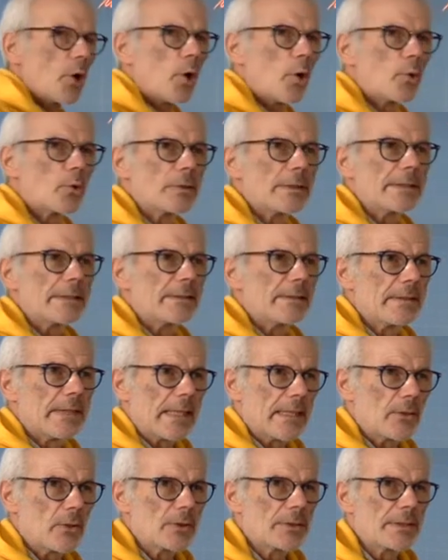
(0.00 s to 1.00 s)
only the
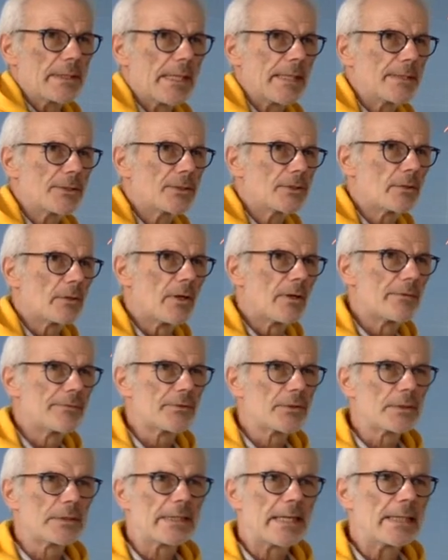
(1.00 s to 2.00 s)
negotiation
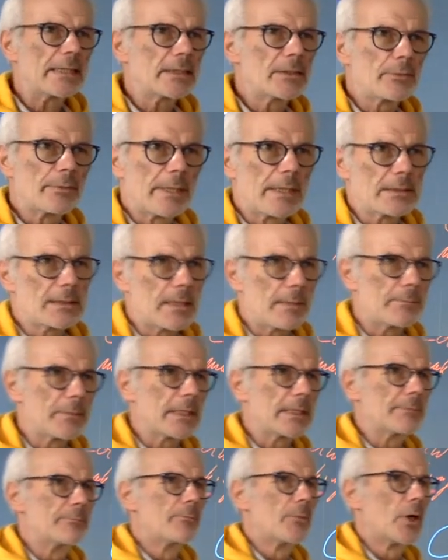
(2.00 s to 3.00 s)
of a case where
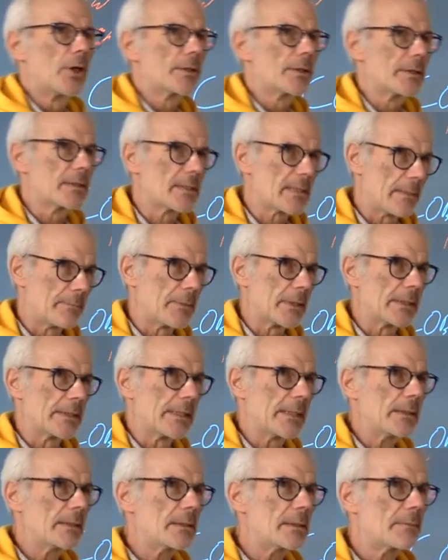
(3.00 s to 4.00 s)
somebody murdered
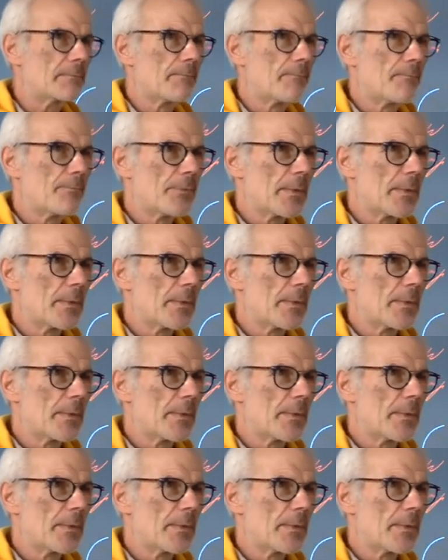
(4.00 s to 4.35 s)
somebody else,